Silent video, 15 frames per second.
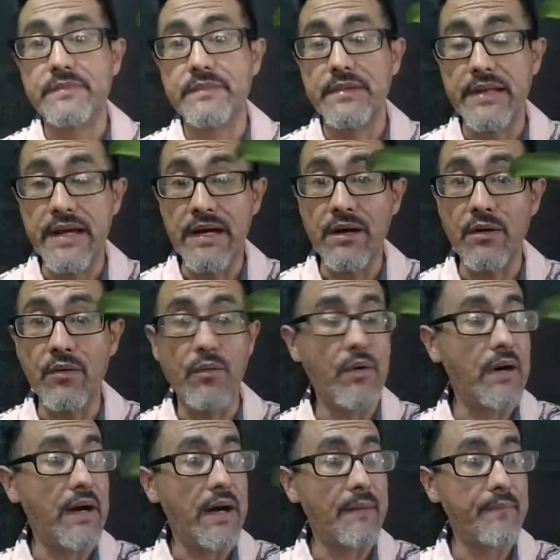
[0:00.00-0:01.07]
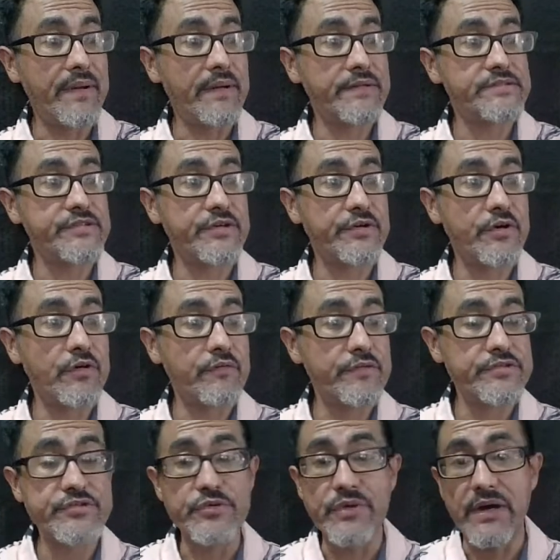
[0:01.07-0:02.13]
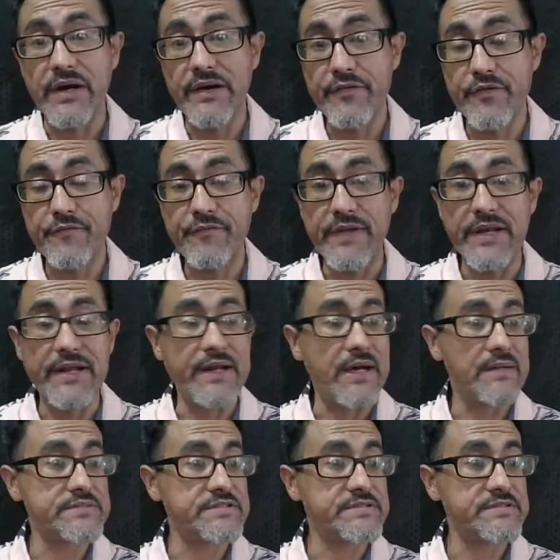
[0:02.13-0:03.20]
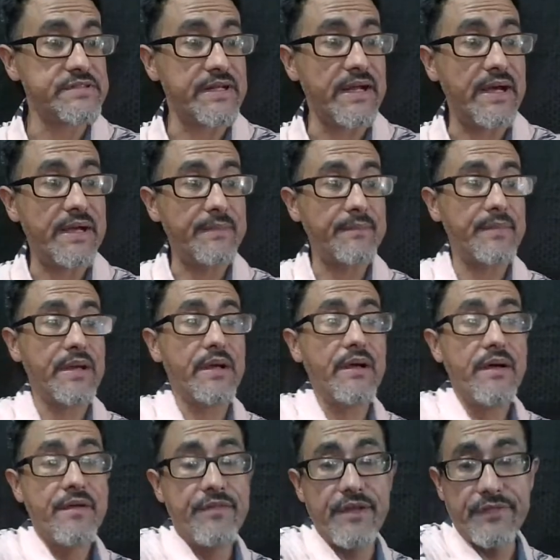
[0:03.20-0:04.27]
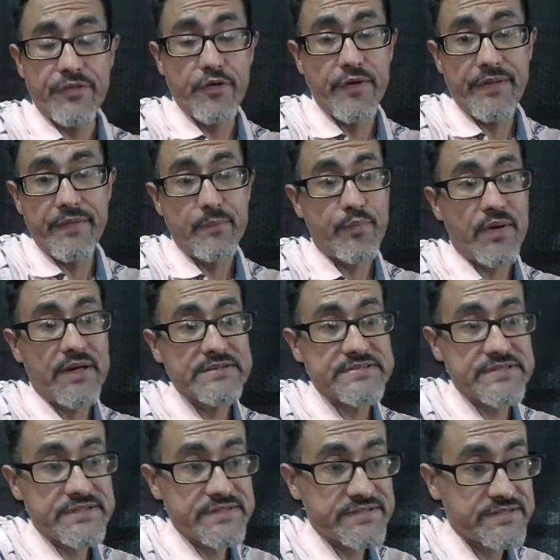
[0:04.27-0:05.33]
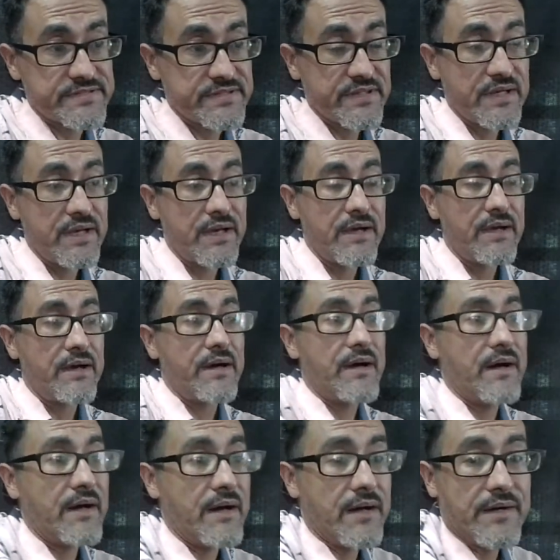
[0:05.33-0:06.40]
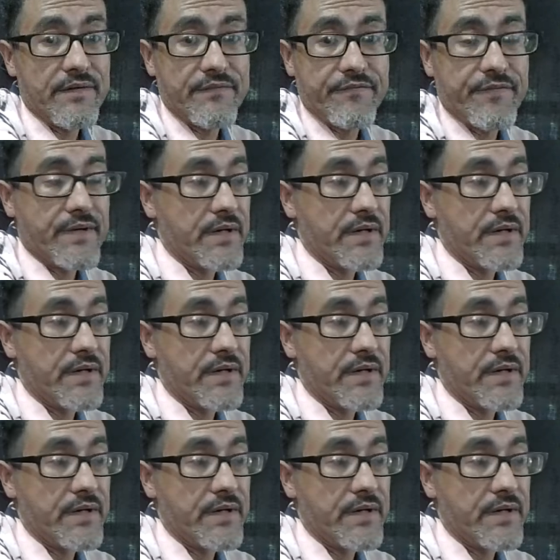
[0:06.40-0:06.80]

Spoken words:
Now I'm going to turn over to other Phalaenopsis that they're in the process of